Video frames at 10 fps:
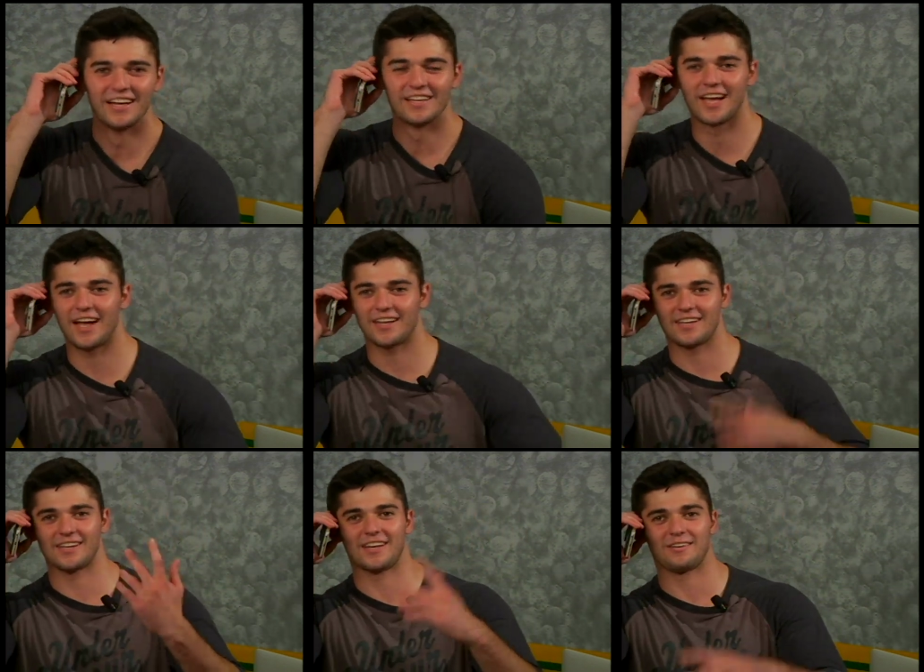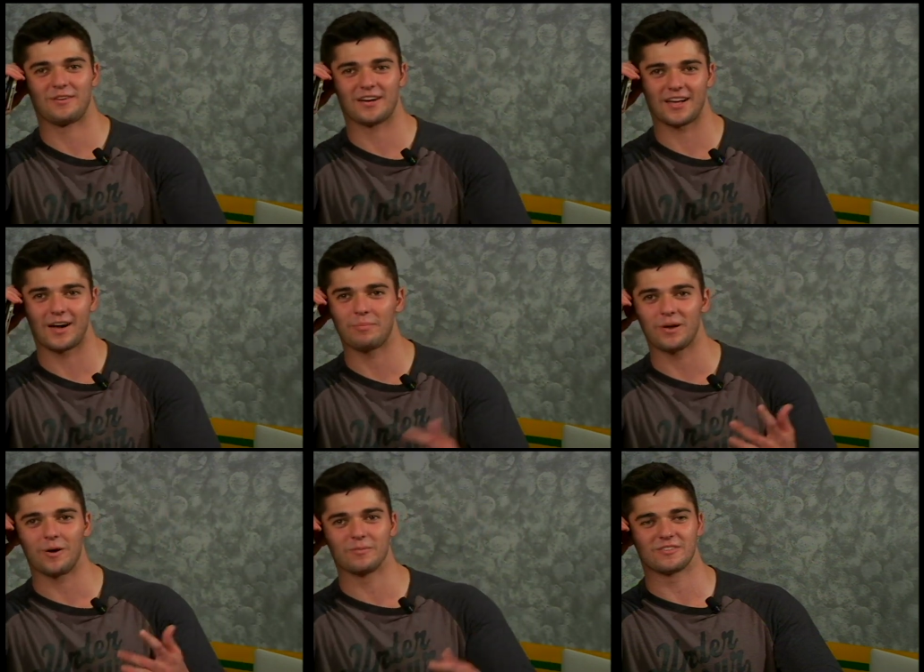yeah, yeah, yeah, yeah. Fuck yeah, I'll be
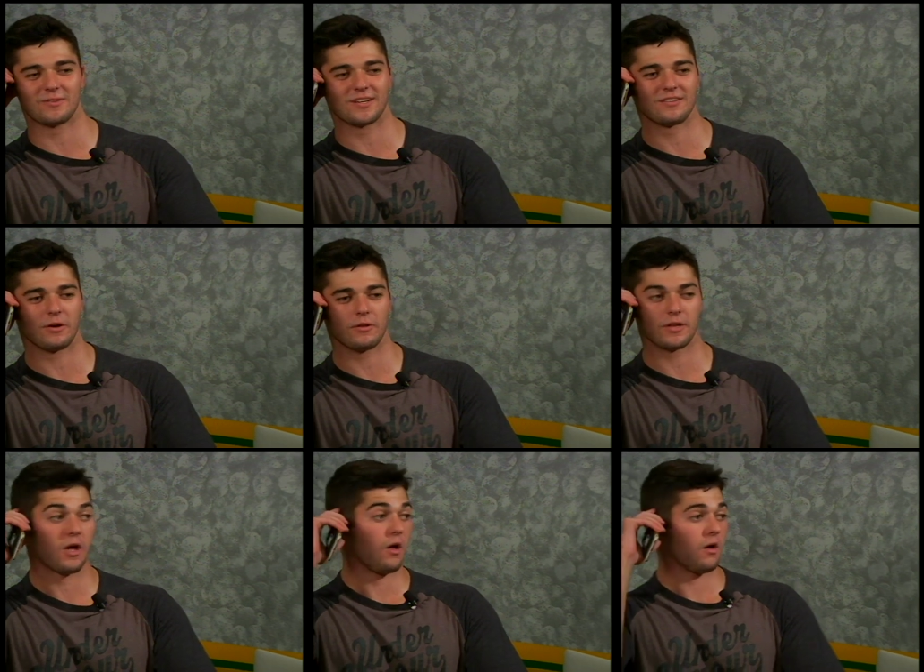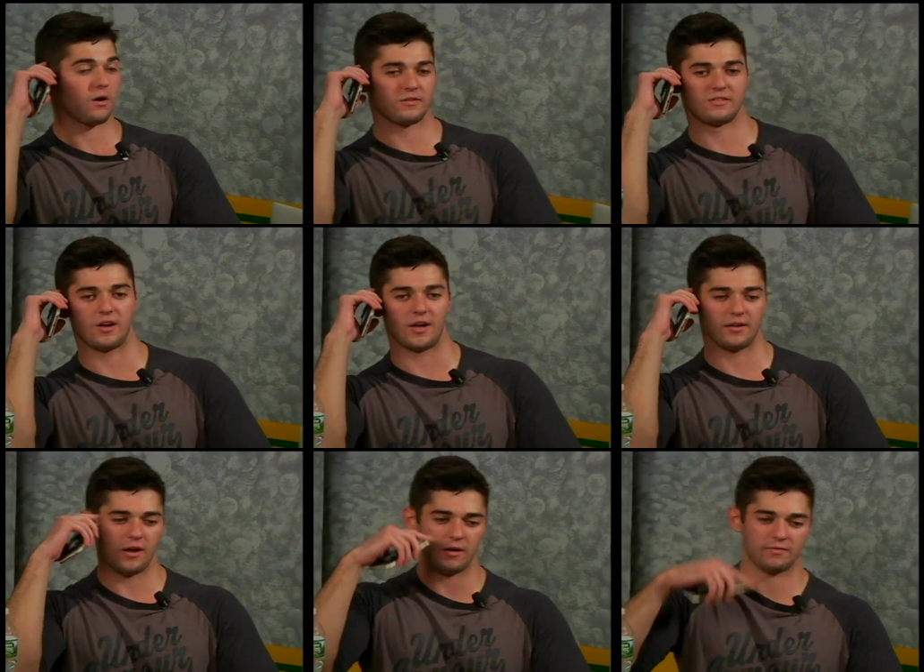home this weekend. Totally. Oh, she's gone.
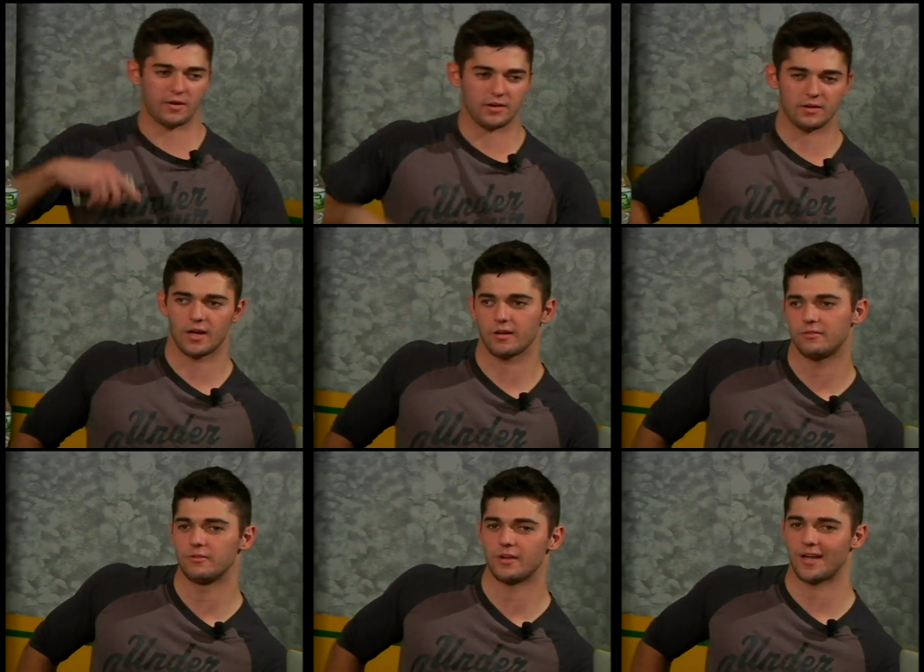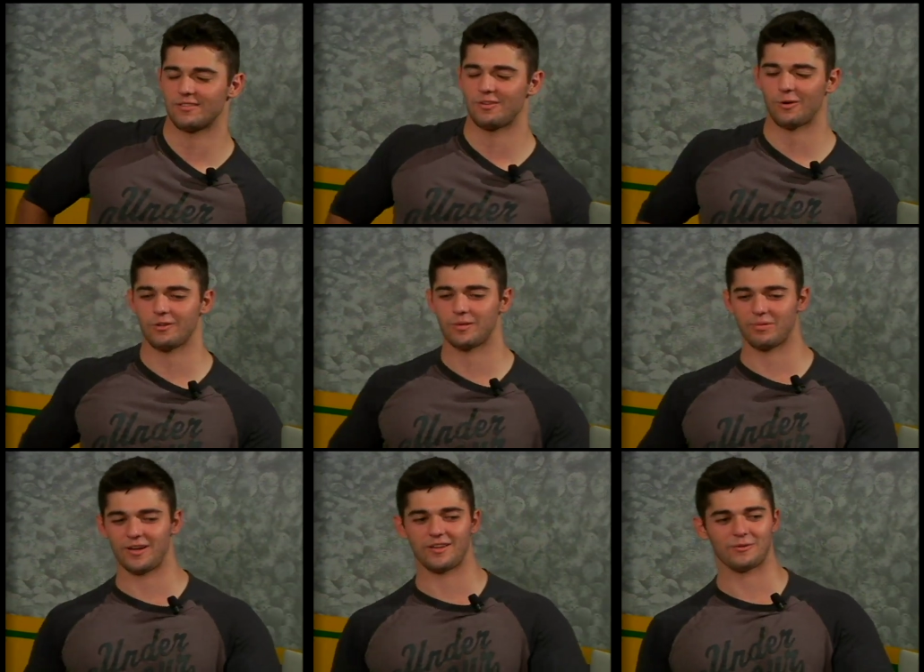Oh, fuck yeah, dude. I totally
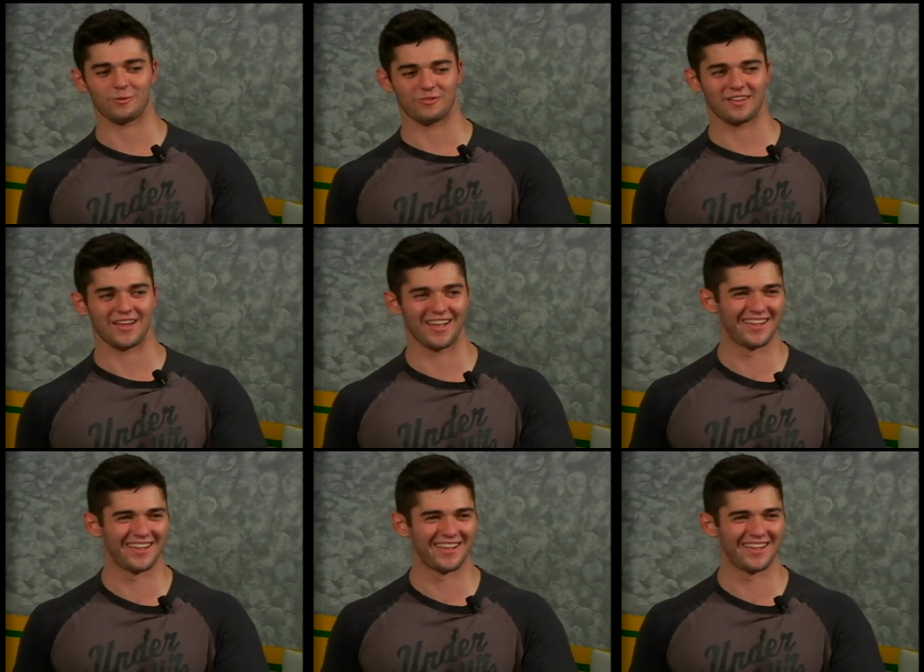played it cool today.